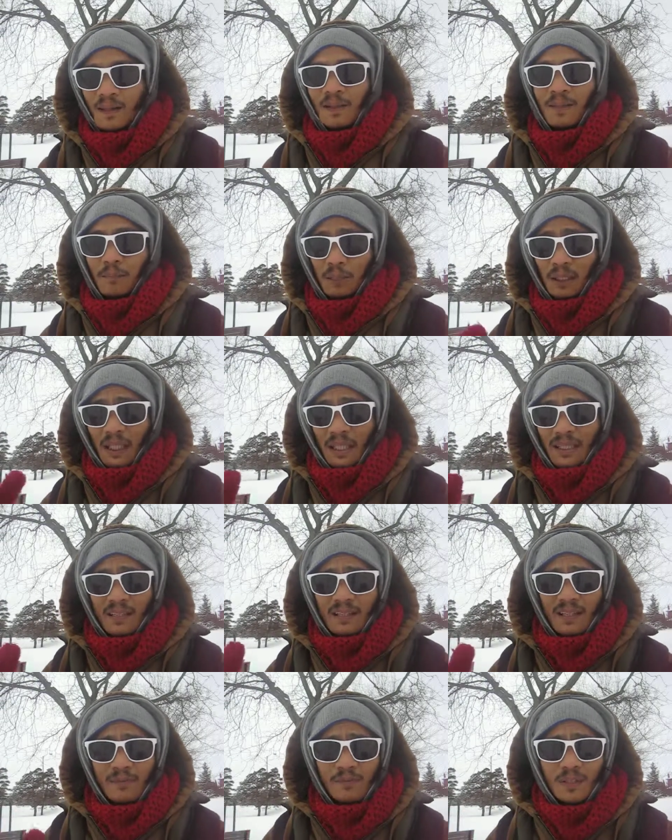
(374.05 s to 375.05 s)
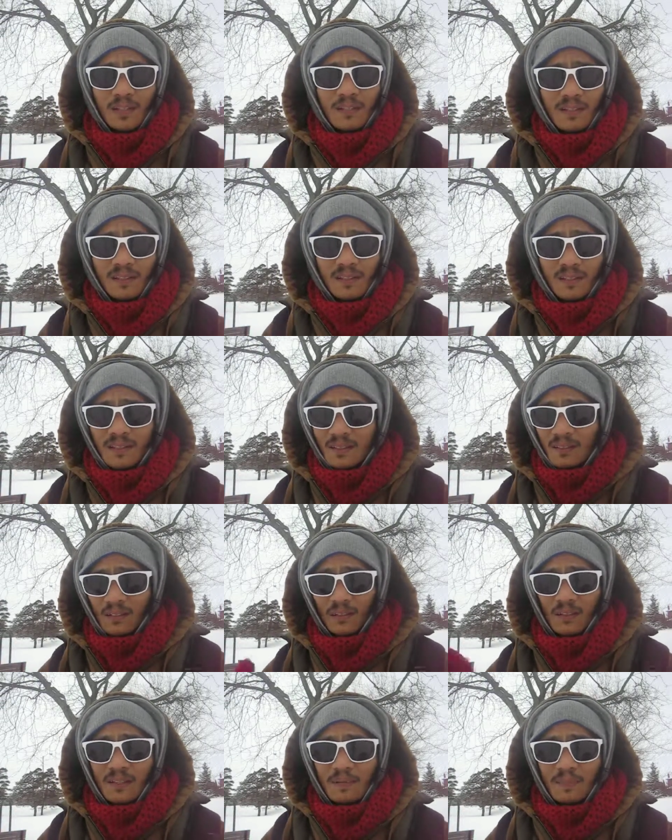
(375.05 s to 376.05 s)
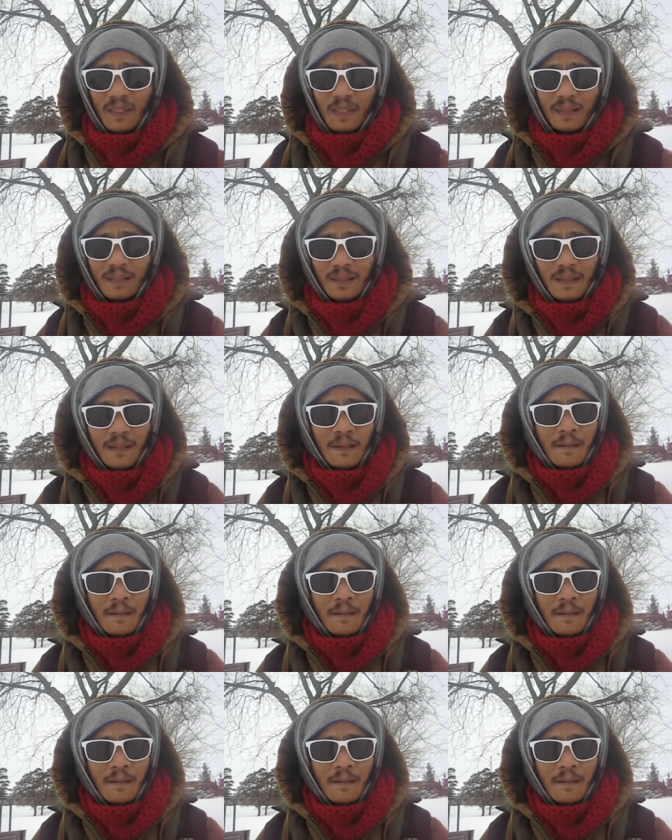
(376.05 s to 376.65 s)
The planets have consciousness, they're expanding.